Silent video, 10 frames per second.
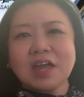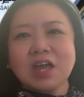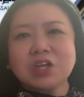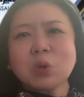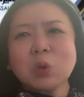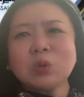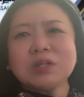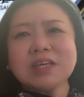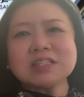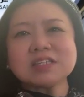not
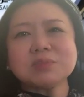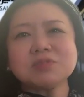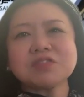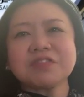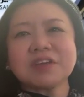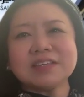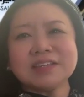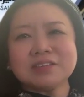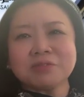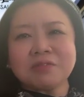only in terms of
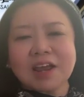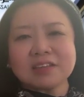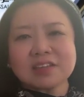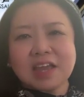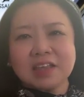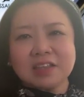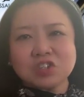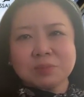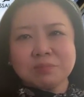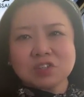finding the right
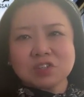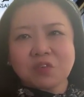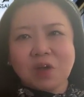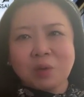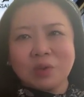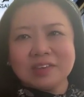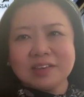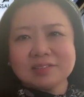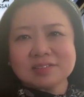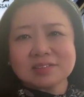energy mix for our
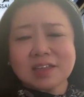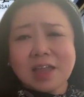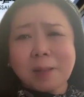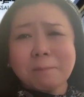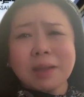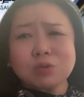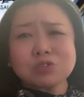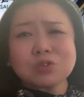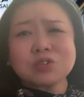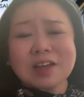needs, but
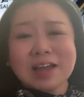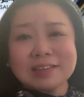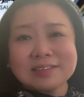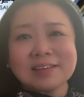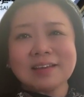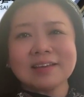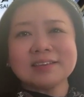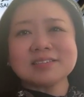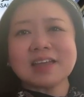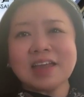also to
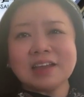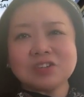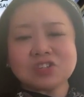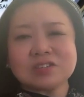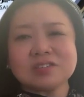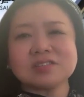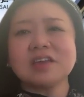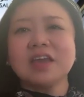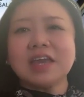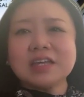underline energy's
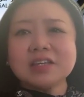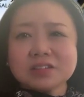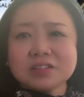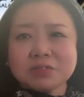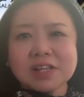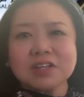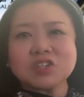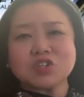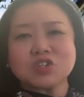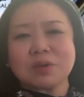
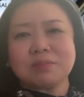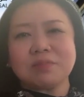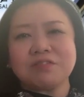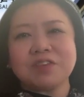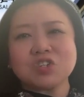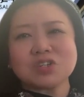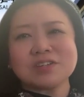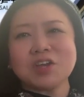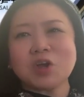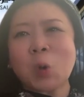interrelationship with
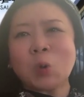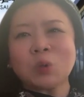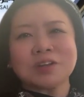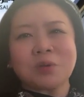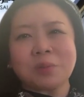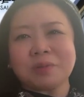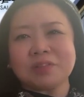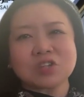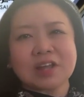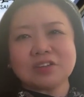virtually all the global
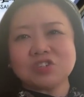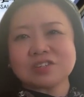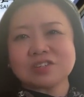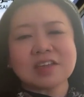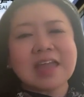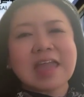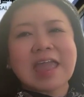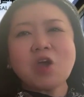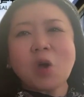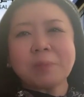challenges
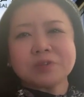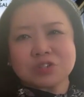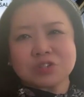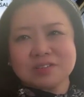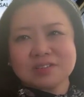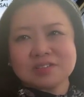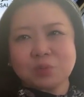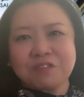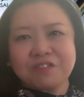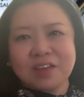and opportunities
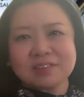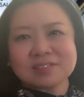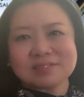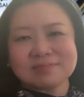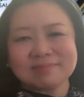we face,